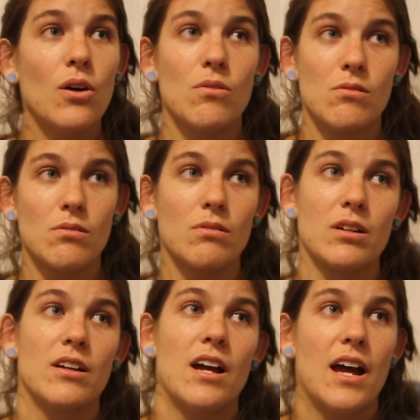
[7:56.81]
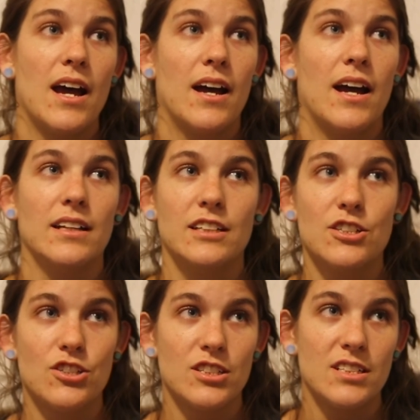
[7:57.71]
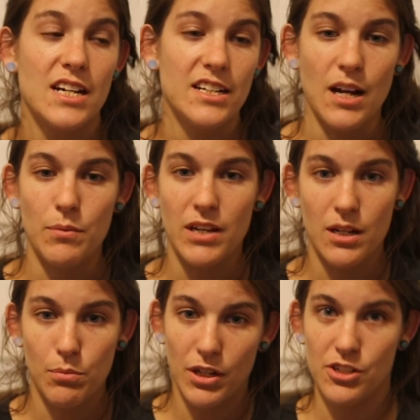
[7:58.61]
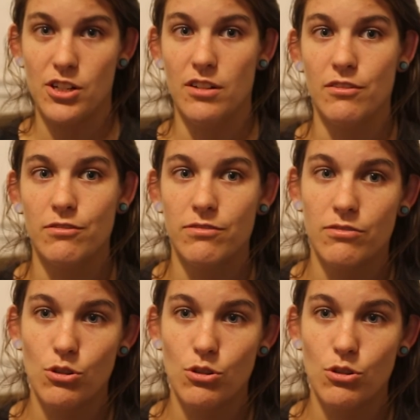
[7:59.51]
or at least just anytime we get a bunch of